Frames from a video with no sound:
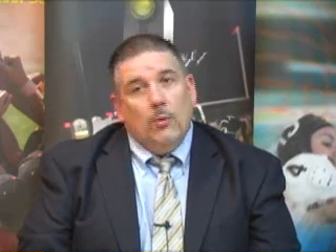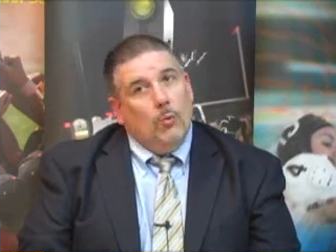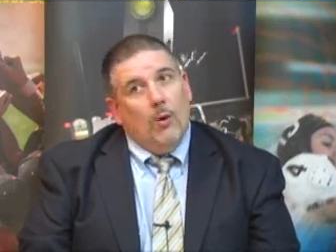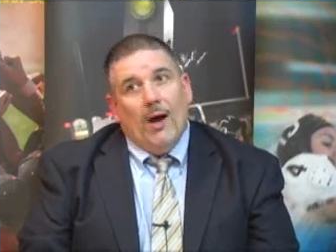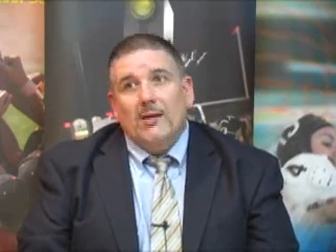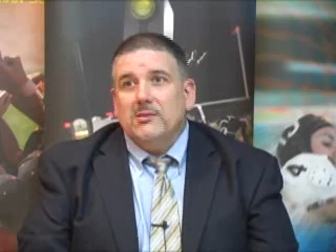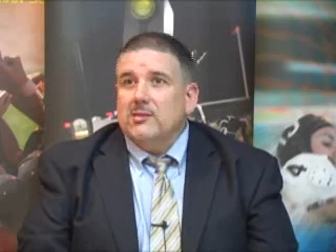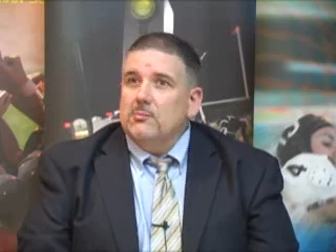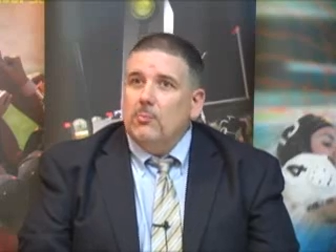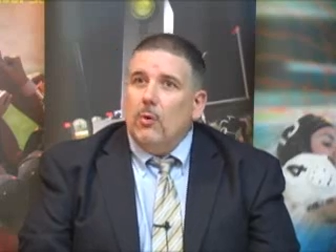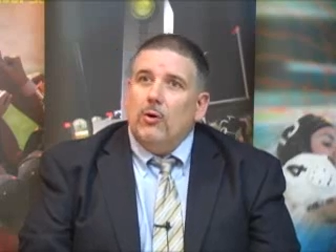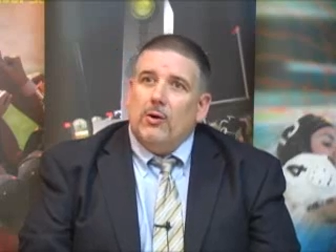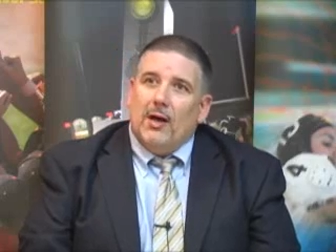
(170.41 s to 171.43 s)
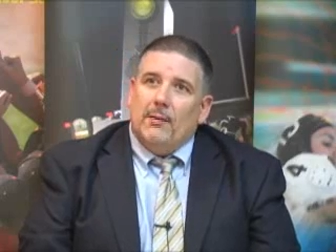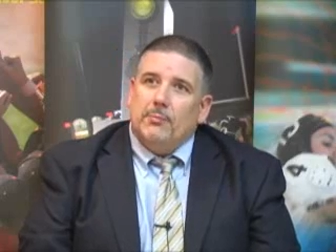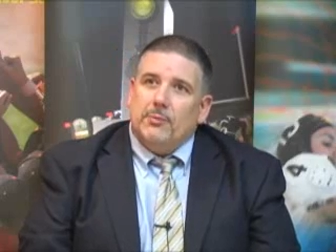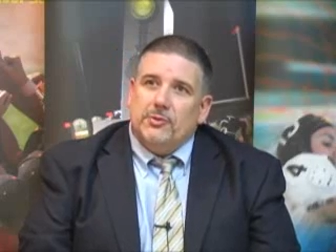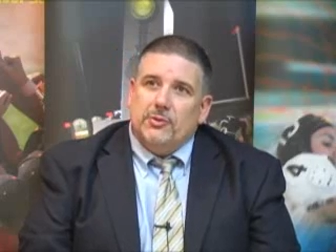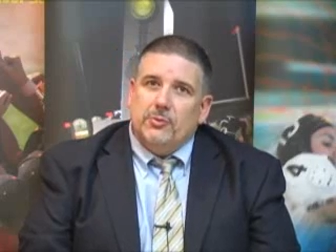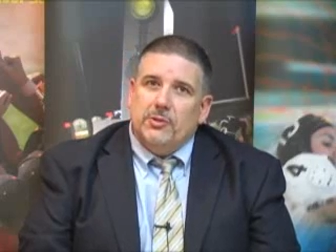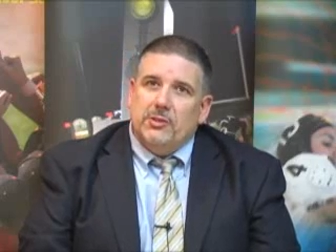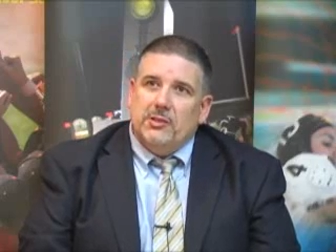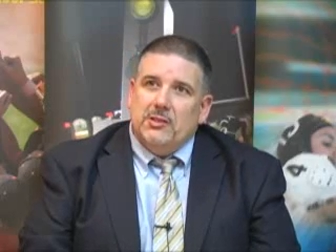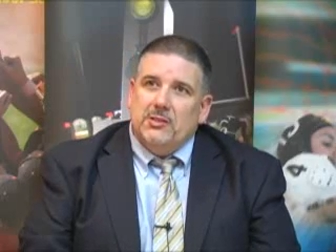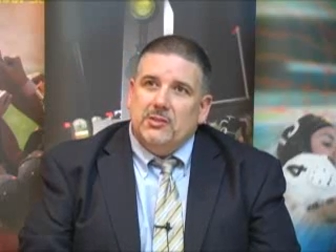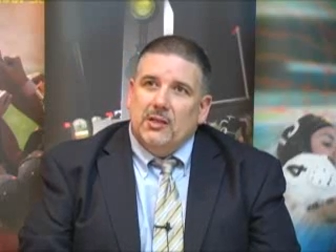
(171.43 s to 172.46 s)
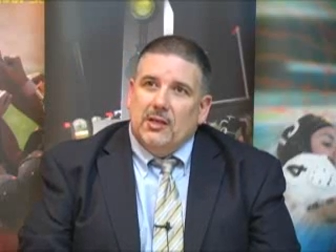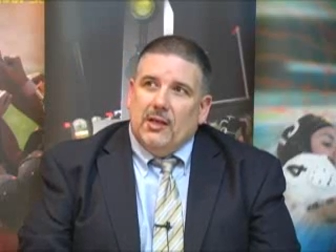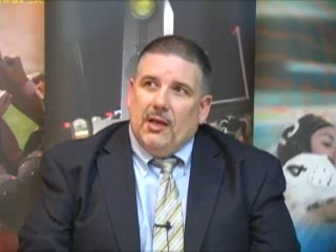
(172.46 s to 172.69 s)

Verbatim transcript: wanted more opportunities